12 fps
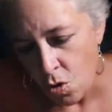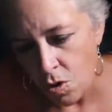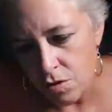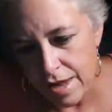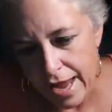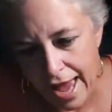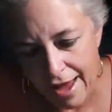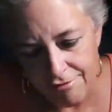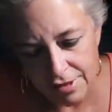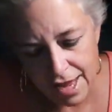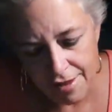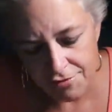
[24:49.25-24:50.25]
Or they
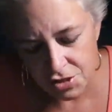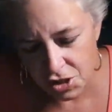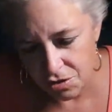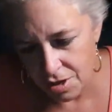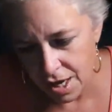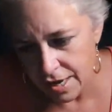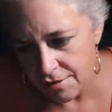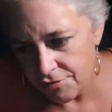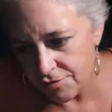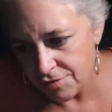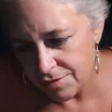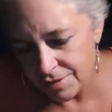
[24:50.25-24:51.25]
have left your
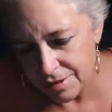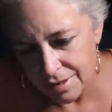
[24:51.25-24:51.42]
life.